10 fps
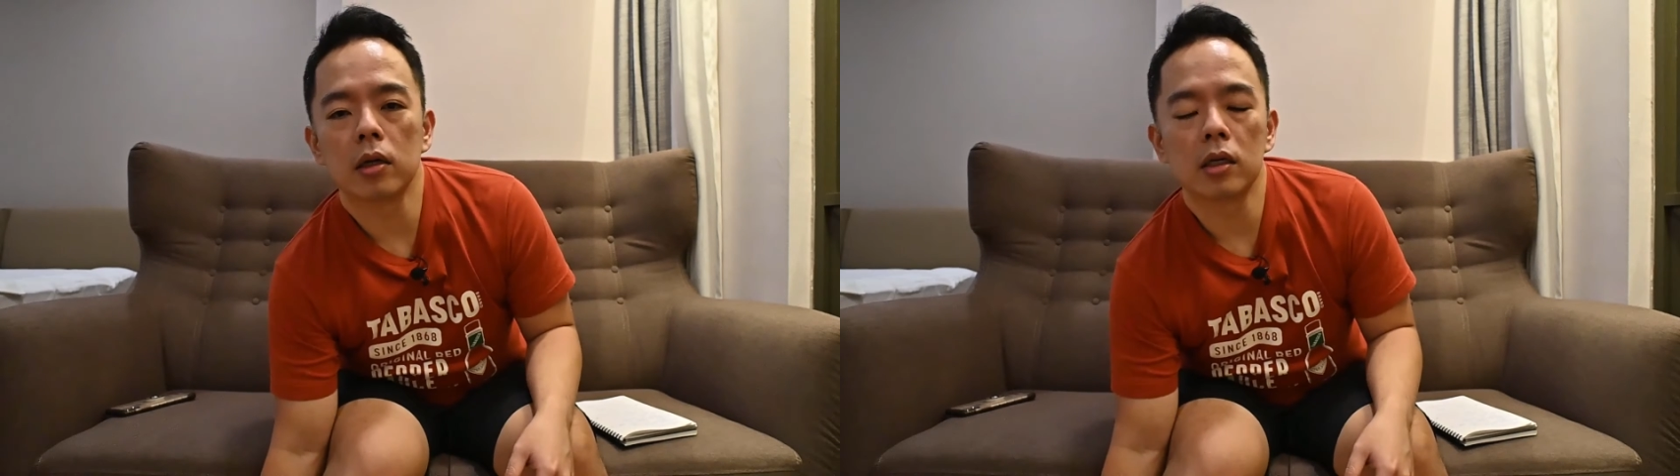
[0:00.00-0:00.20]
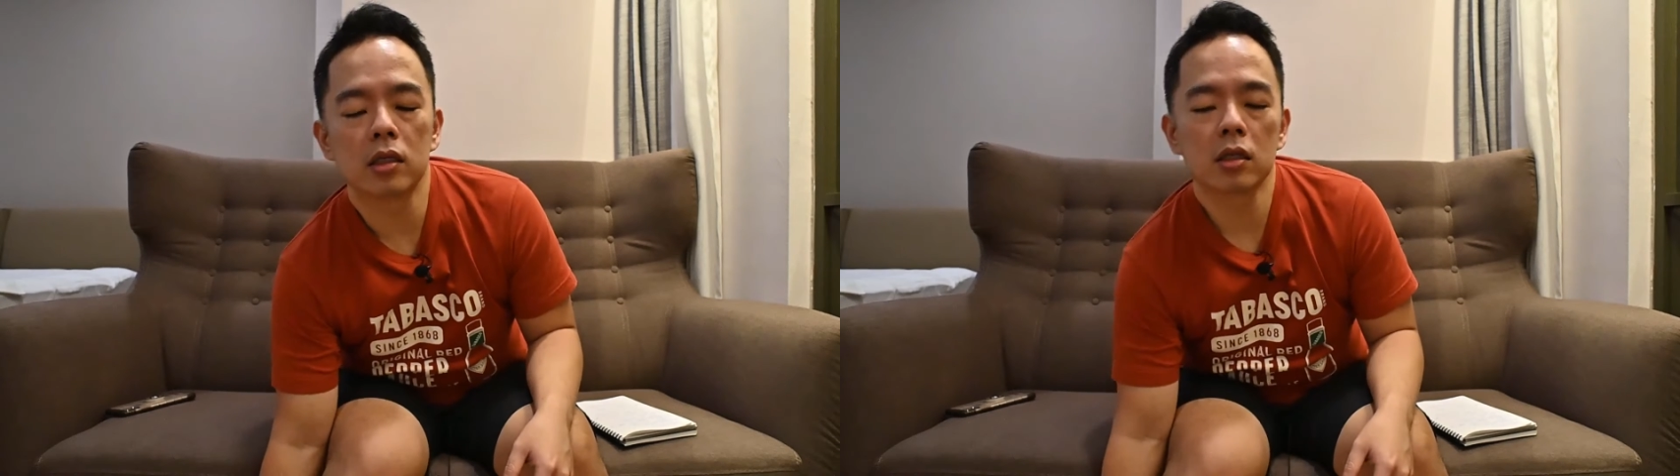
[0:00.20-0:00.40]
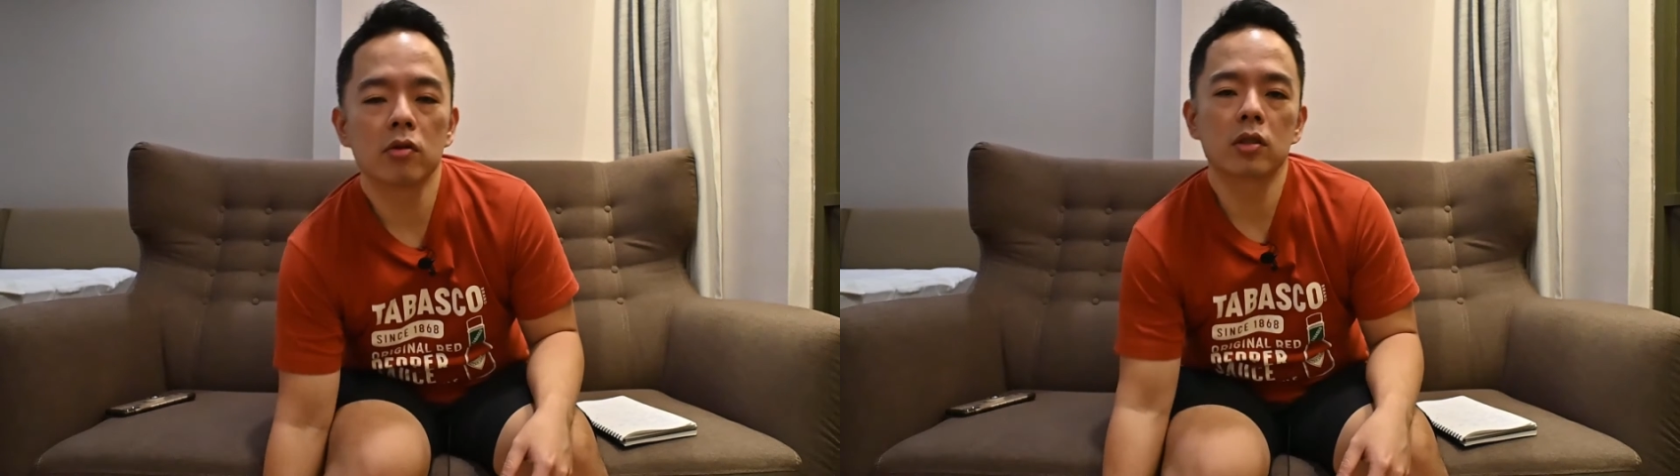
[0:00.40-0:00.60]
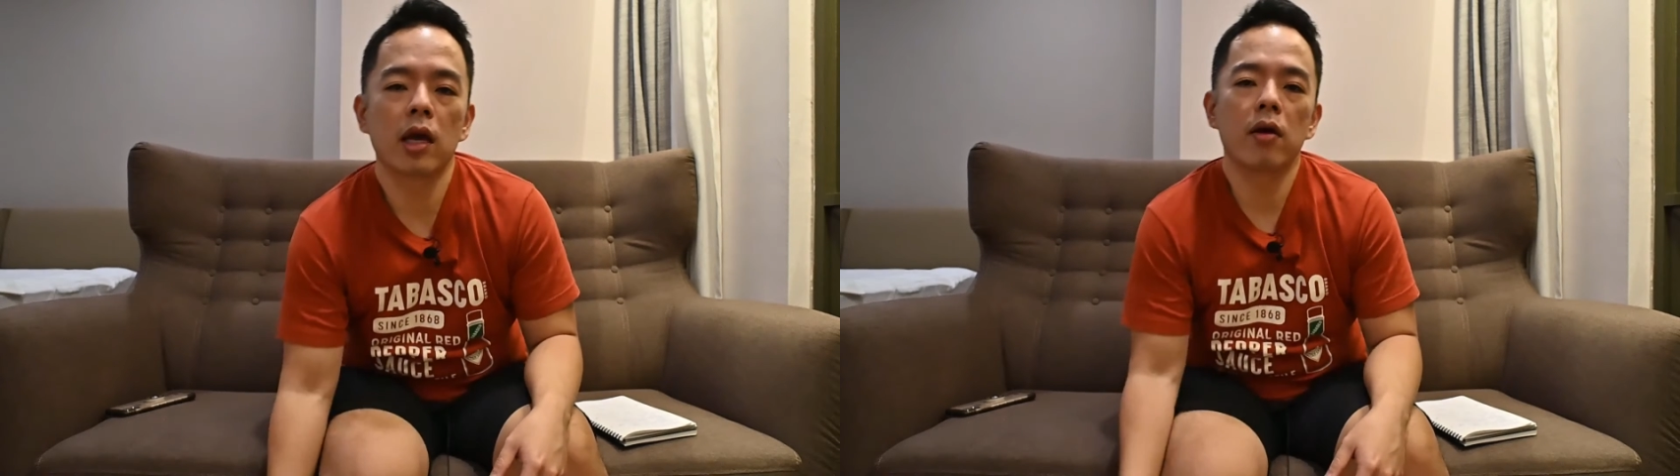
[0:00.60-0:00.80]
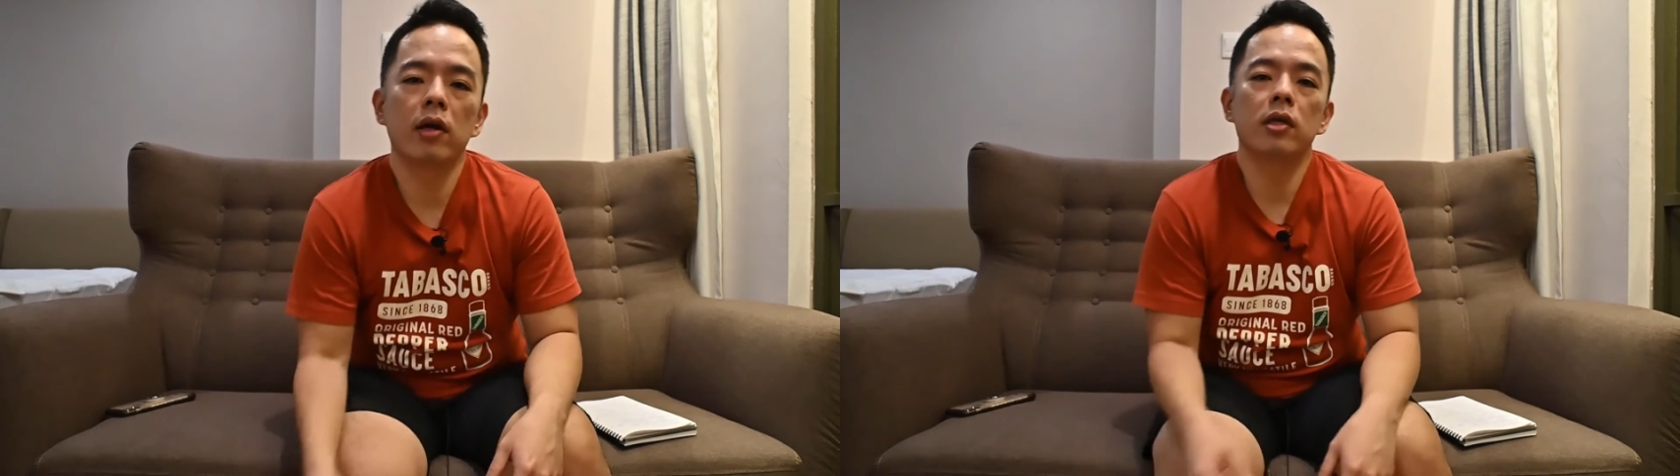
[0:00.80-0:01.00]
It sounds
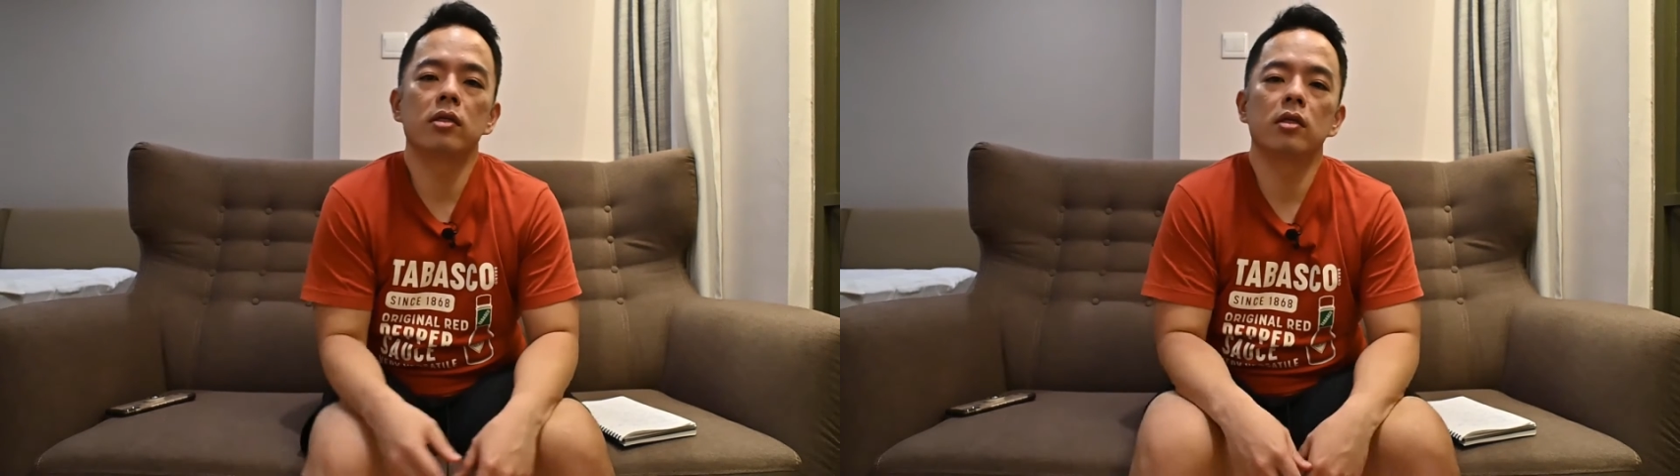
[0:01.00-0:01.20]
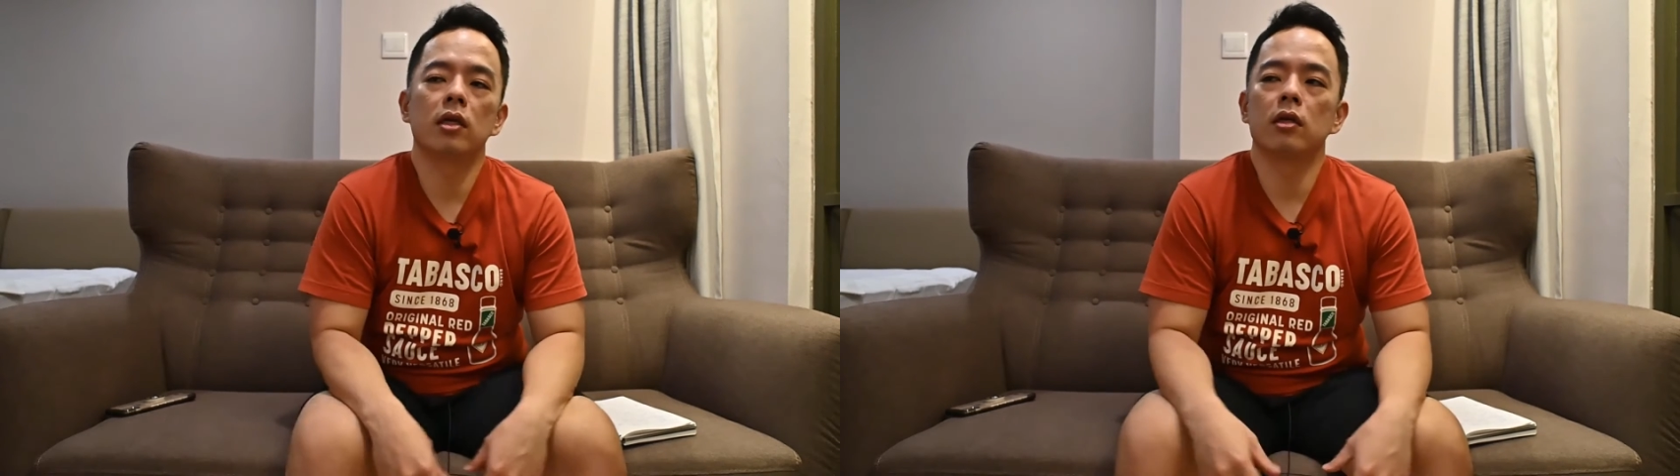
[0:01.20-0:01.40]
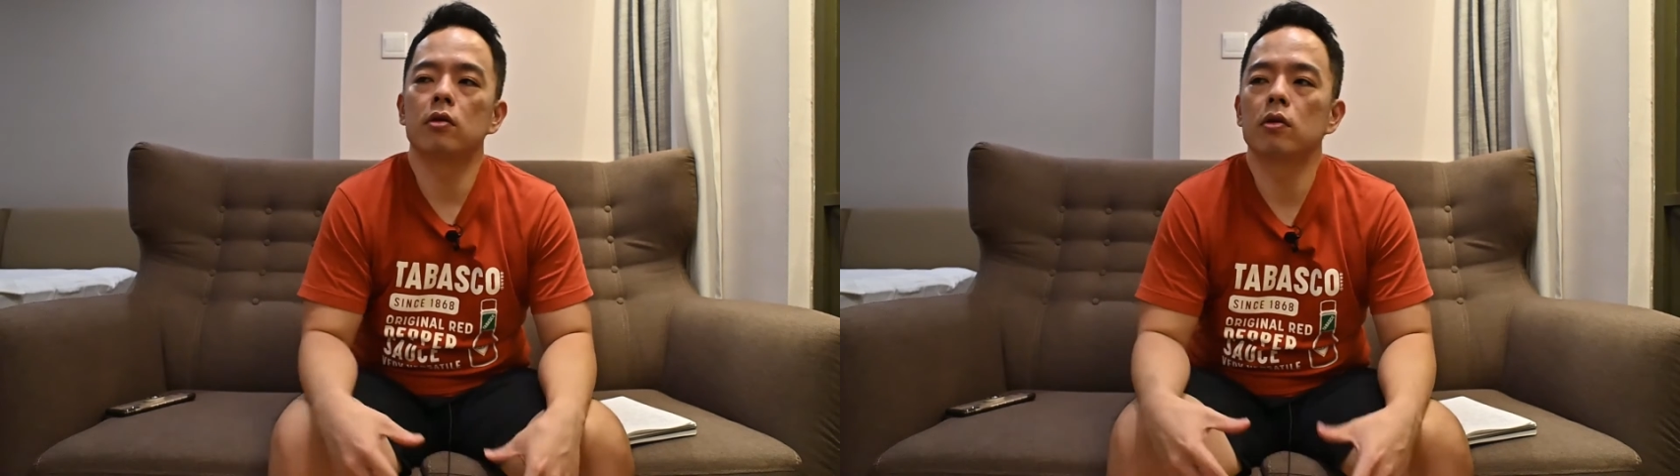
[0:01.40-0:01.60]
scary, isn't it?